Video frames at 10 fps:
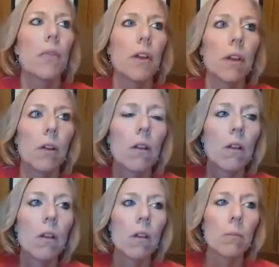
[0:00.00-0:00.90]
their,
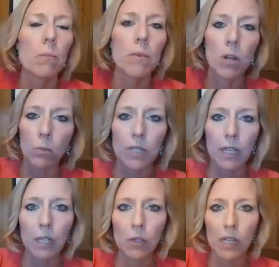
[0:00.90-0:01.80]

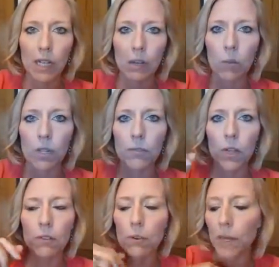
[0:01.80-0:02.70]
particular need was for
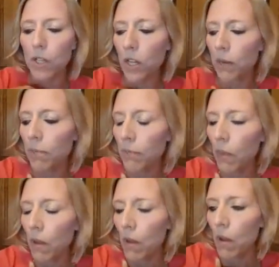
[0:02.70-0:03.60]
information.
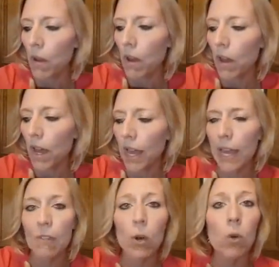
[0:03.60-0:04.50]
I
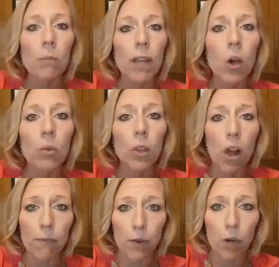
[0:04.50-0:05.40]
have owned my own
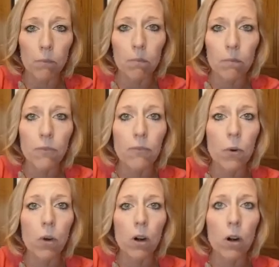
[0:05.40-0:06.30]
law firm
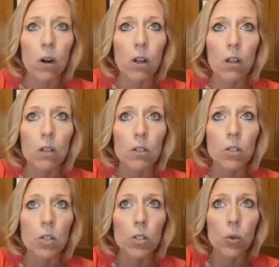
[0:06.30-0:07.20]
for
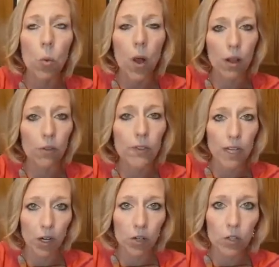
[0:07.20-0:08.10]
12
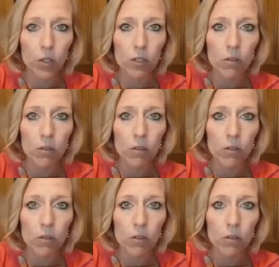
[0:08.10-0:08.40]
years.